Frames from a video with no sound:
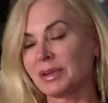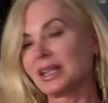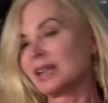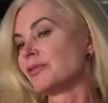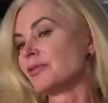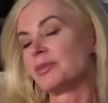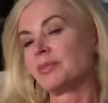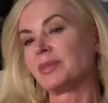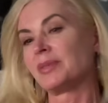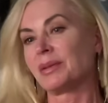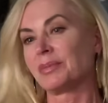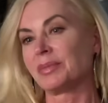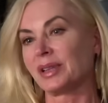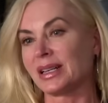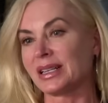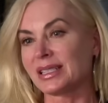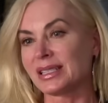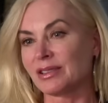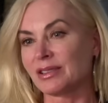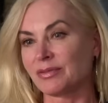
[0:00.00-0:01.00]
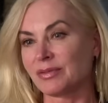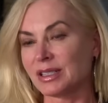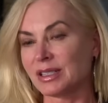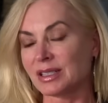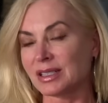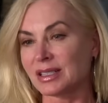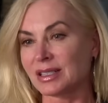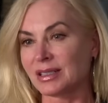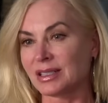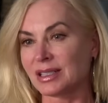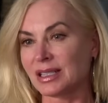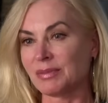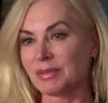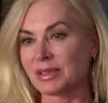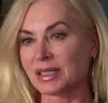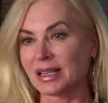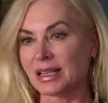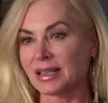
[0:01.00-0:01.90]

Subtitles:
I come from that place of it seems